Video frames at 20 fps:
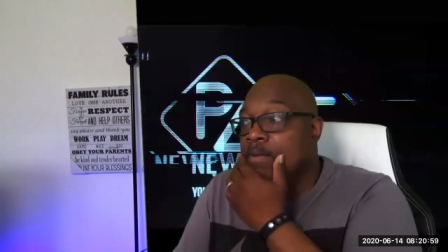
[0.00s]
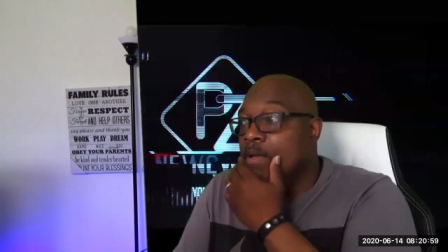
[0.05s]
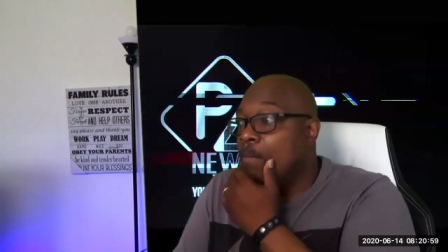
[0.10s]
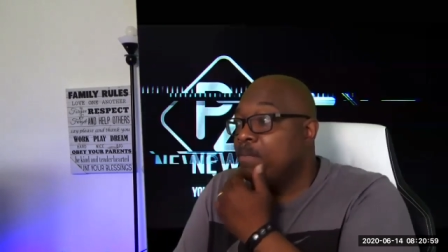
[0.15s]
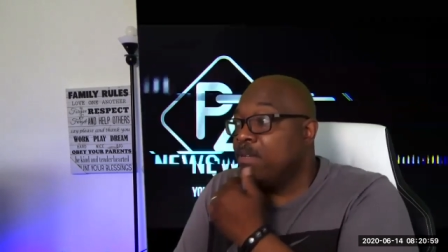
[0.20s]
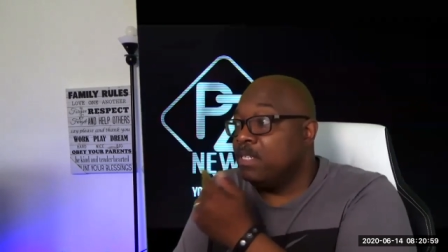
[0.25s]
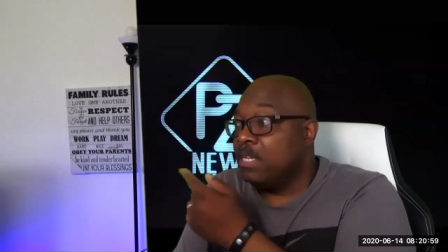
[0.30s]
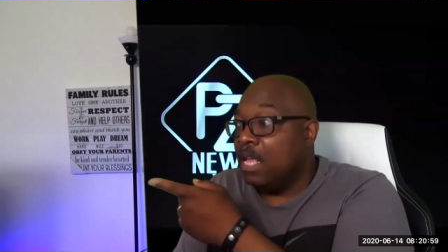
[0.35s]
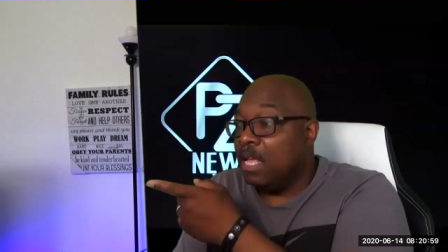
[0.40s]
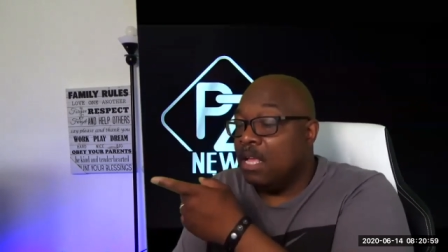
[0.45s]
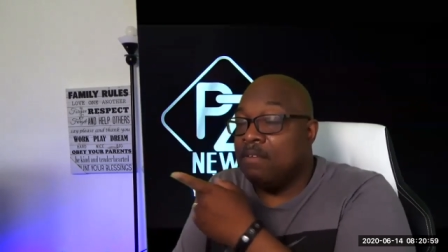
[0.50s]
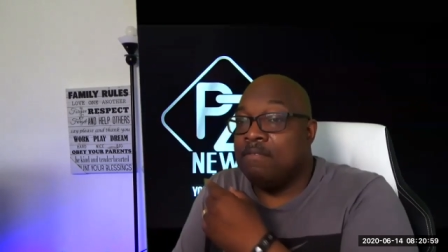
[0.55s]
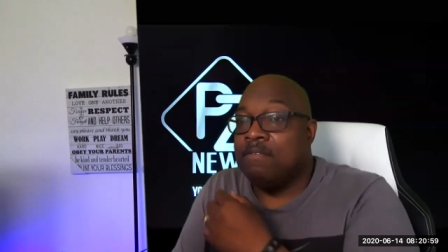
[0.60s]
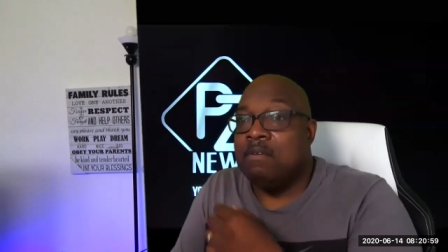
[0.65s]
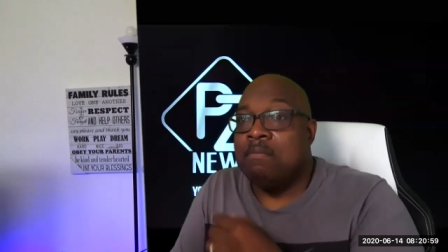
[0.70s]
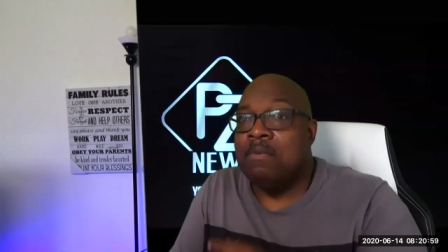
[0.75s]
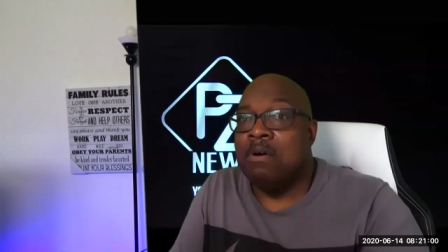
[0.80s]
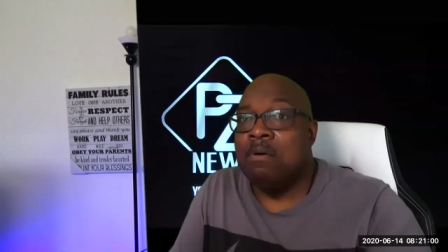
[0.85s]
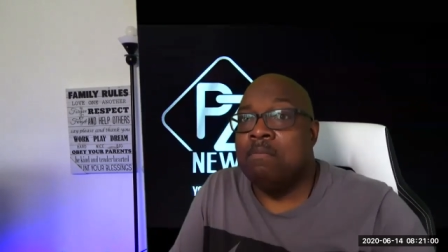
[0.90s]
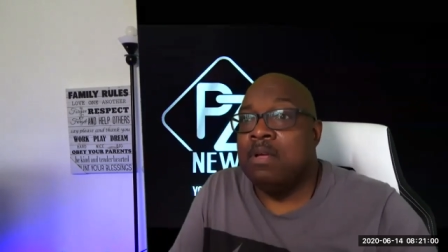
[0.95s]
gonna, take a few
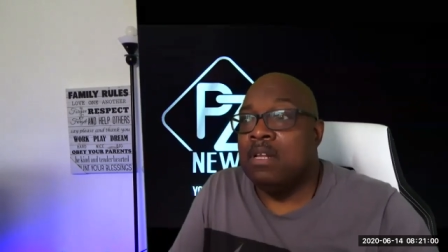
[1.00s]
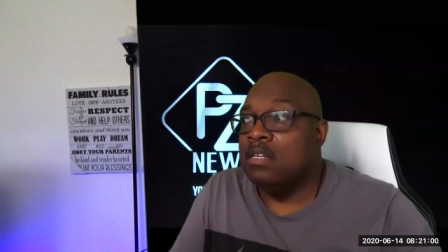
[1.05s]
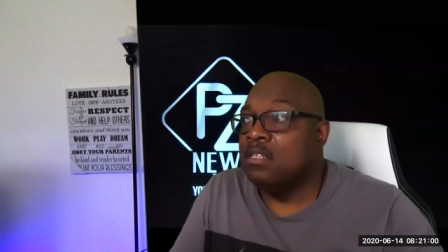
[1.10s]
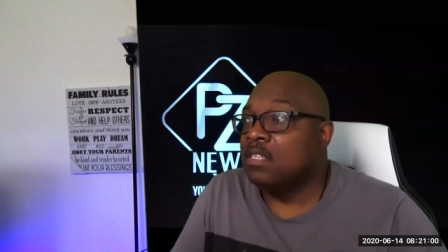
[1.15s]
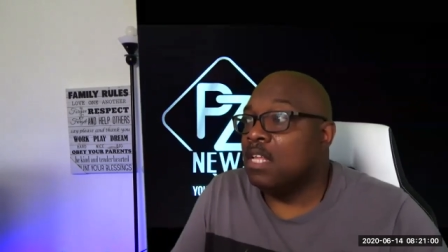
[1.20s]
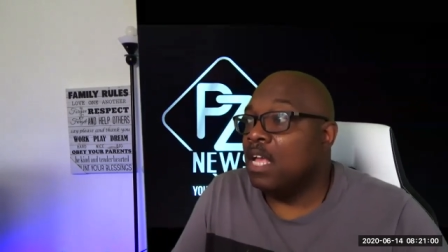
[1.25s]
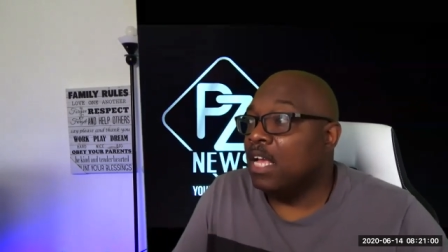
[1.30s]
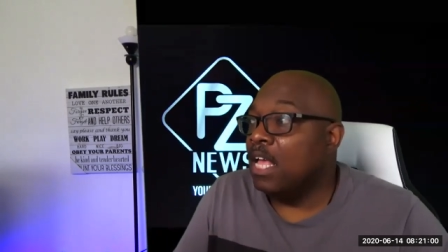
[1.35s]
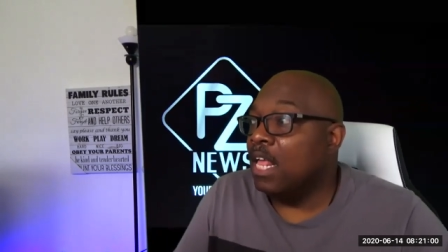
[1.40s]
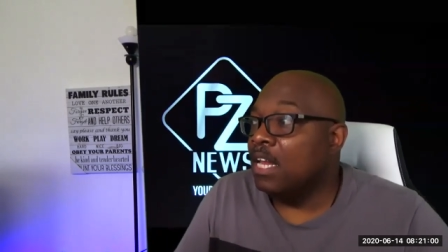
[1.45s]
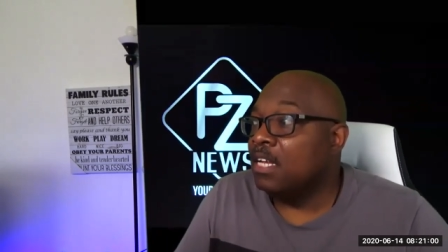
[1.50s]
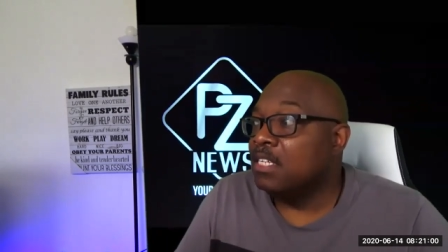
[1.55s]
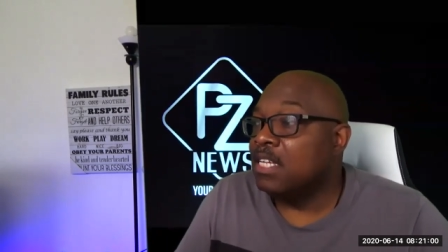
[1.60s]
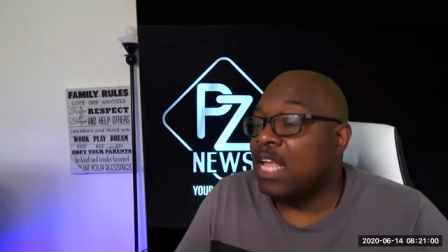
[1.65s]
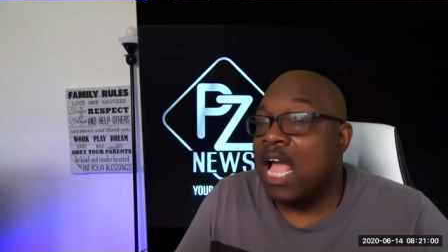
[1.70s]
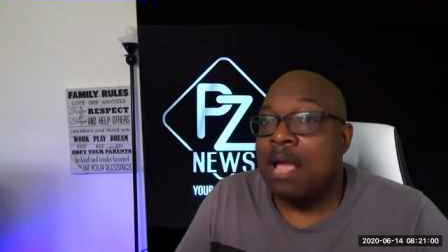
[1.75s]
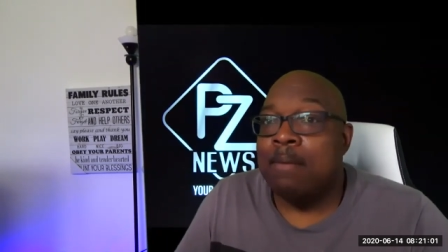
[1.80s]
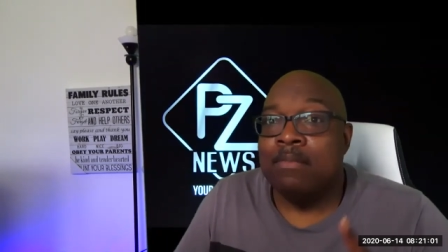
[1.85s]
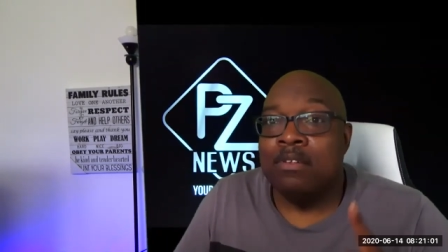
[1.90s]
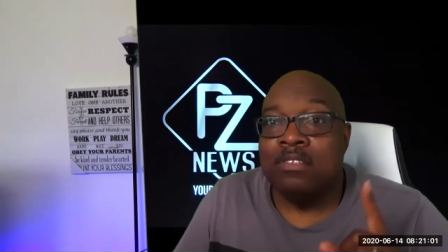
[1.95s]
more minutes. I got a
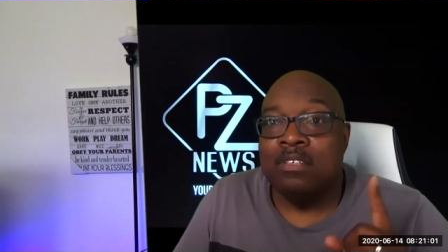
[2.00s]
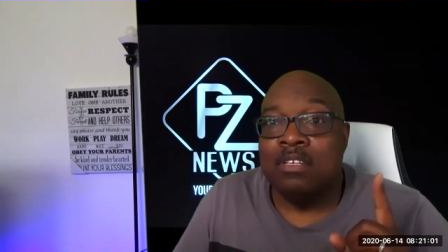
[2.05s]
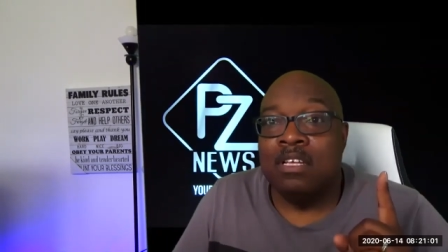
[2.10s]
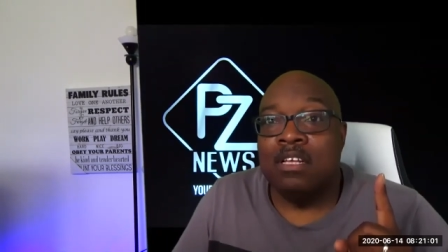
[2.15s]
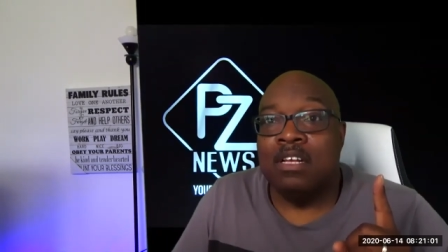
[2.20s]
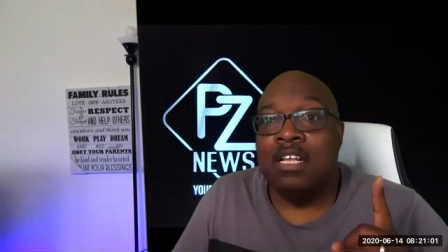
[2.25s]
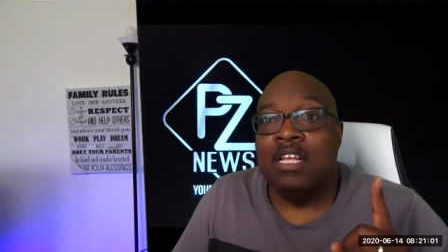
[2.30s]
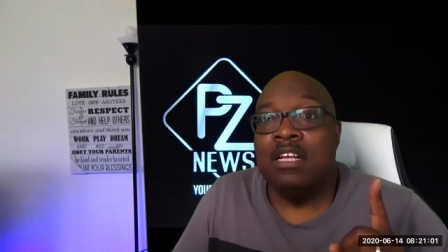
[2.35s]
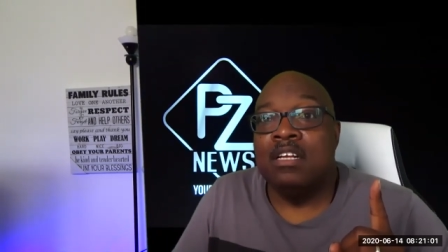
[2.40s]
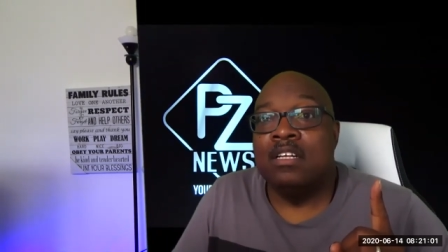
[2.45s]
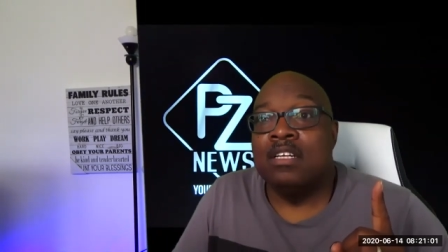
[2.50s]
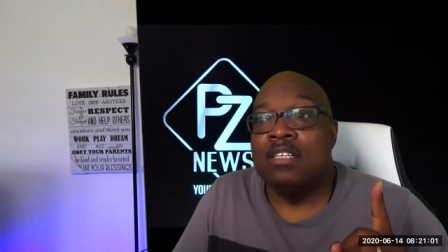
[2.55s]
timer, so you're gonna hear the